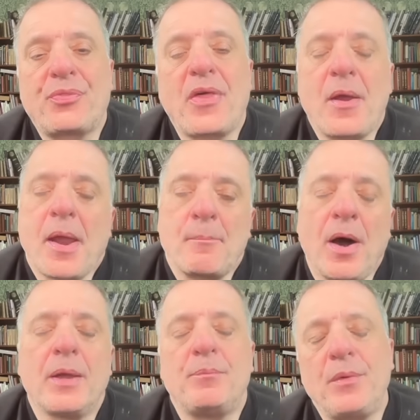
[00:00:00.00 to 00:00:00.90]
there
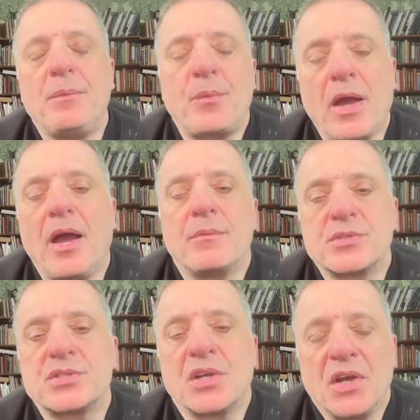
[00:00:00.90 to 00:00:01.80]
might be
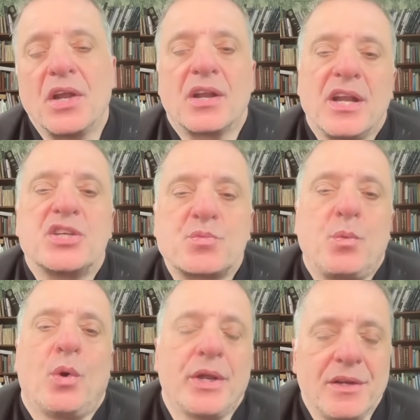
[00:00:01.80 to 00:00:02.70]
perhaps less
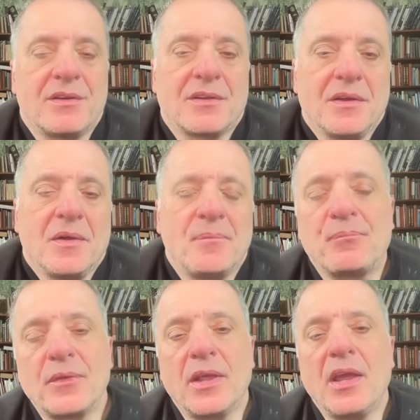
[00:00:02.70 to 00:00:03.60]
point
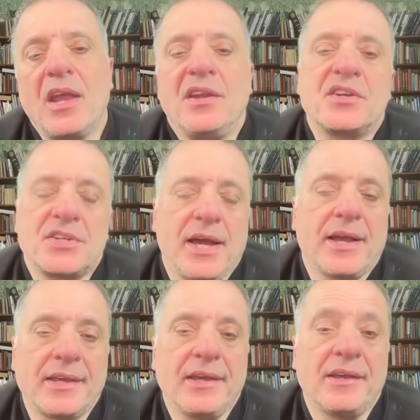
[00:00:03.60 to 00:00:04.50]
in
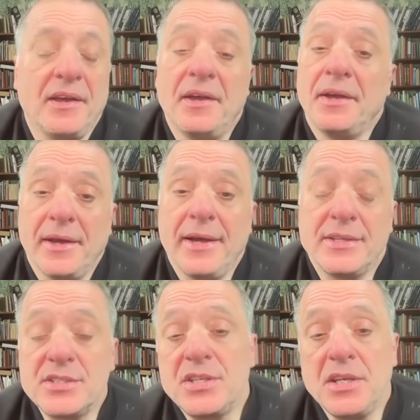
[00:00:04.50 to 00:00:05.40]
attacking
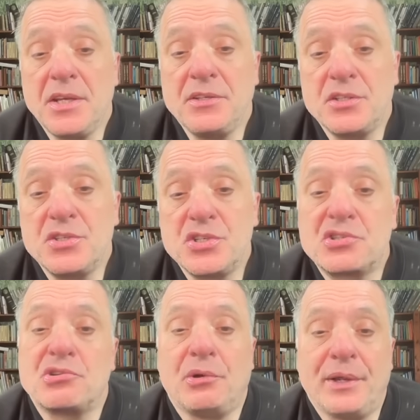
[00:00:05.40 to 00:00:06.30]
and seeking to
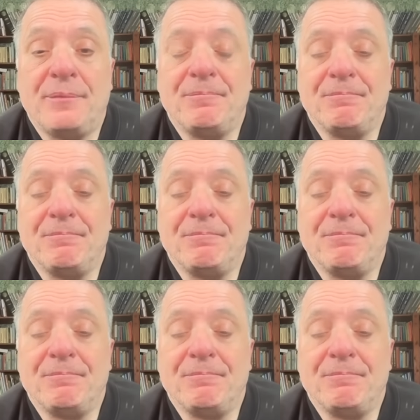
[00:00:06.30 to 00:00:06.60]
destroy it.